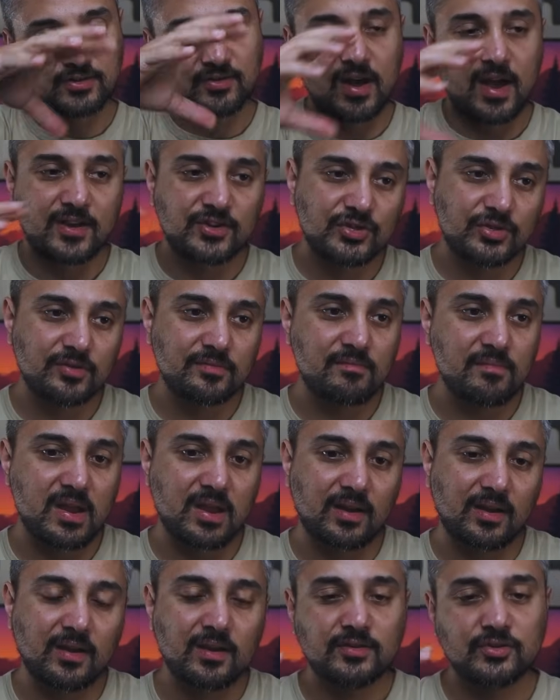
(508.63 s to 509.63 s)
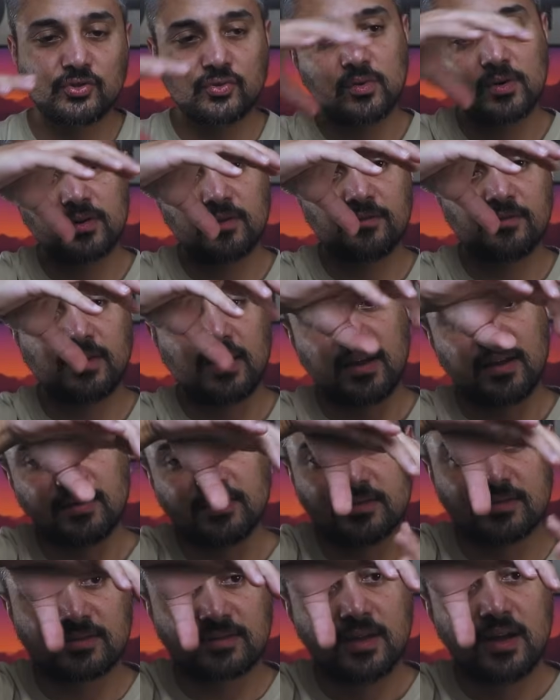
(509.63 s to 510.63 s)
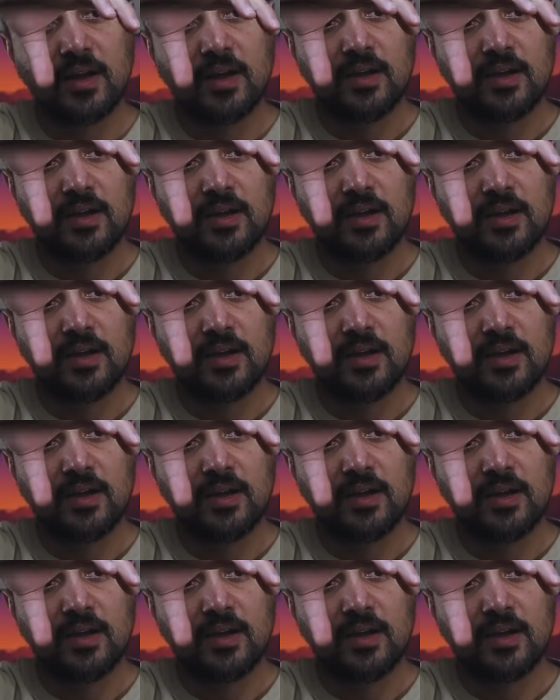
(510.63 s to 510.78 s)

So I should make sort of things